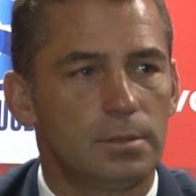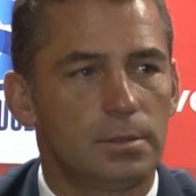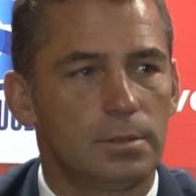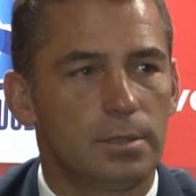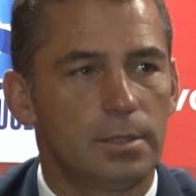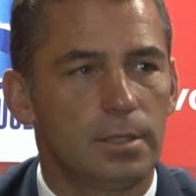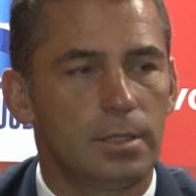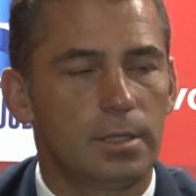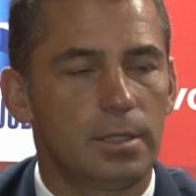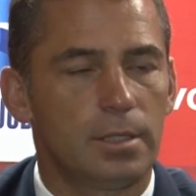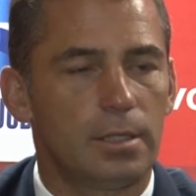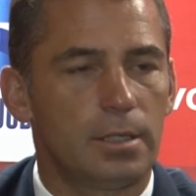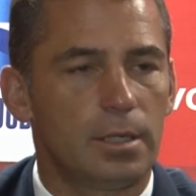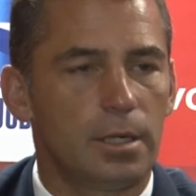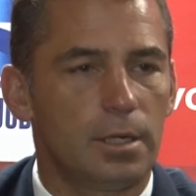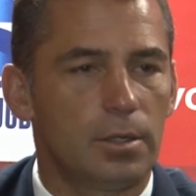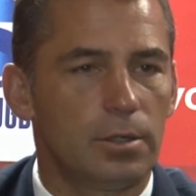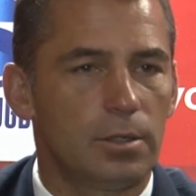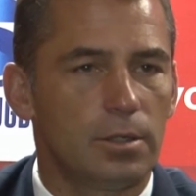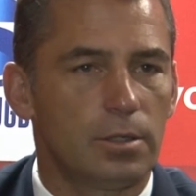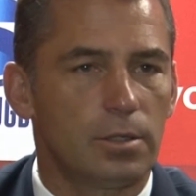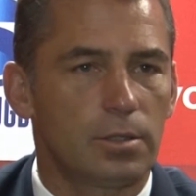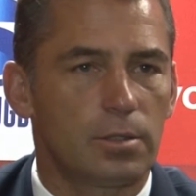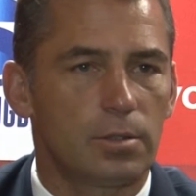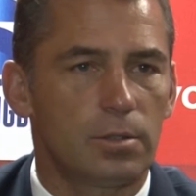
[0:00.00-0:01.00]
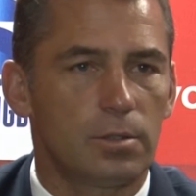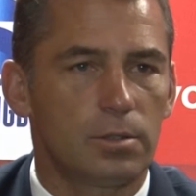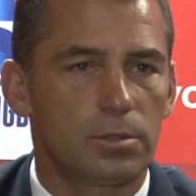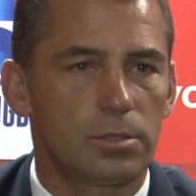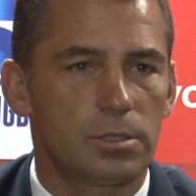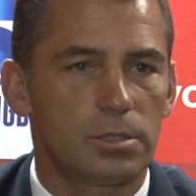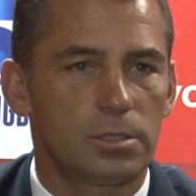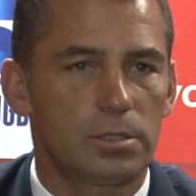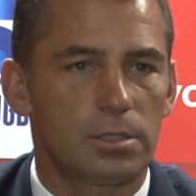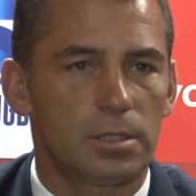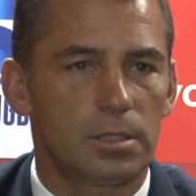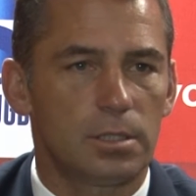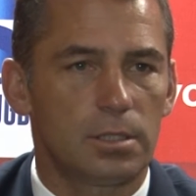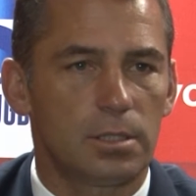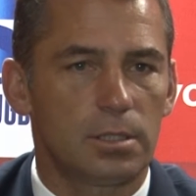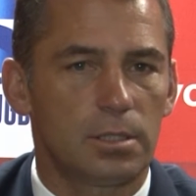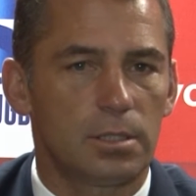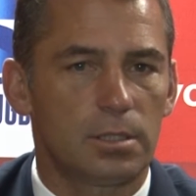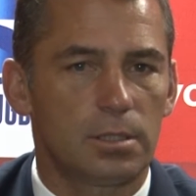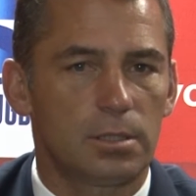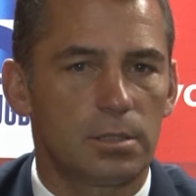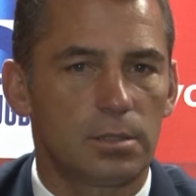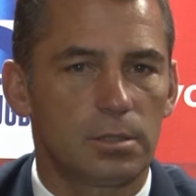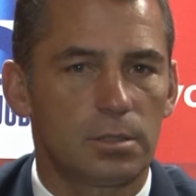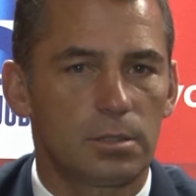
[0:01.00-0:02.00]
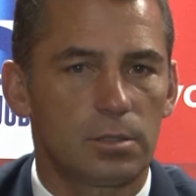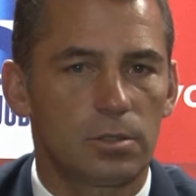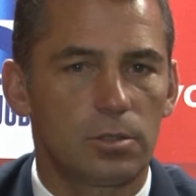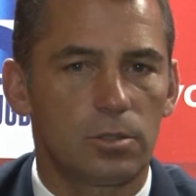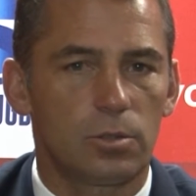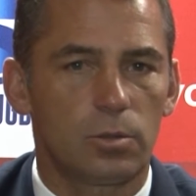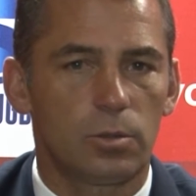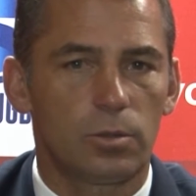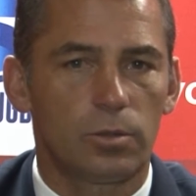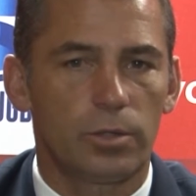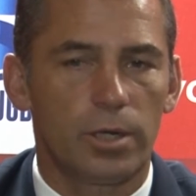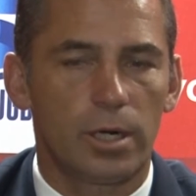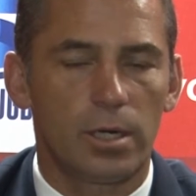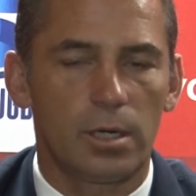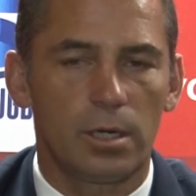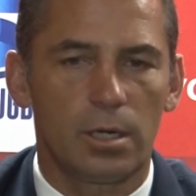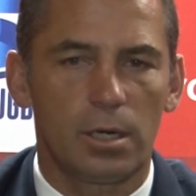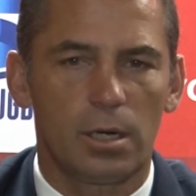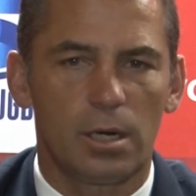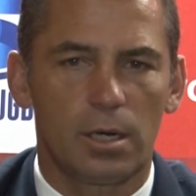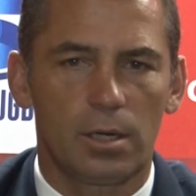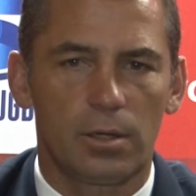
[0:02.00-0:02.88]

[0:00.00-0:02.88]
Yeah, I know. Look, Ox is a good all-rounder.